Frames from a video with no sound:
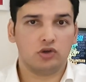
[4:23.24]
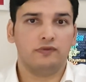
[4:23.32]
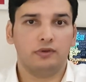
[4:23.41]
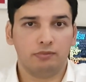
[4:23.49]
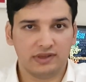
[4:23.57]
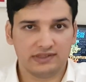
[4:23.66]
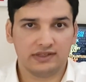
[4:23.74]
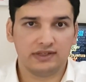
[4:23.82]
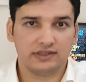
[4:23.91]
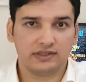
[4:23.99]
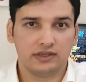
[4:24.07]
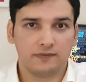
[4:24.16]
of the
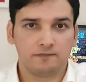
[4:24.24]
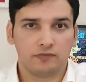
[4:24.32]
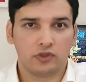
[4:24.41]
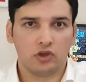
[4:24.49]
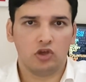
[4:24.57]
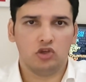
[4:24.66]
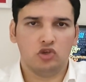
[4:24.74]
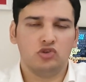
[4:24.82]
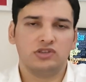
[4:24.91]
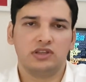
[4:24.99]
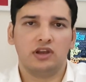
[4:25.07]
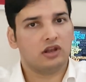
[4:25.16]
business
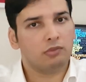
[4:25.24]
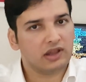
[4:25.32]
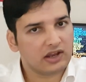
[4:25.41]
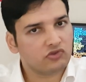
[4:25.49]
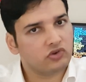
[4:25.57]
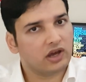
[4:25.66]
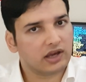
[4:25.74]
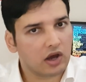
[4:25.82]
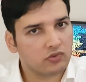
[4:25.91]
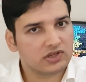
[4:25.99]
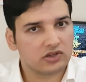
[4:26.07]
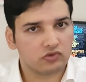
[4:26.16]
using the double entry
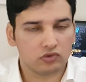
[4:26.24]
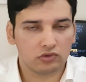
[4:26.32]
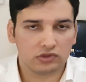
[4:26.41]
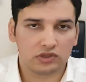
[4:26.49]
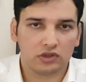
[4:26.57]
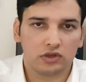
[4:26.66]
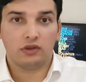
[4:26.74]
accounting rules.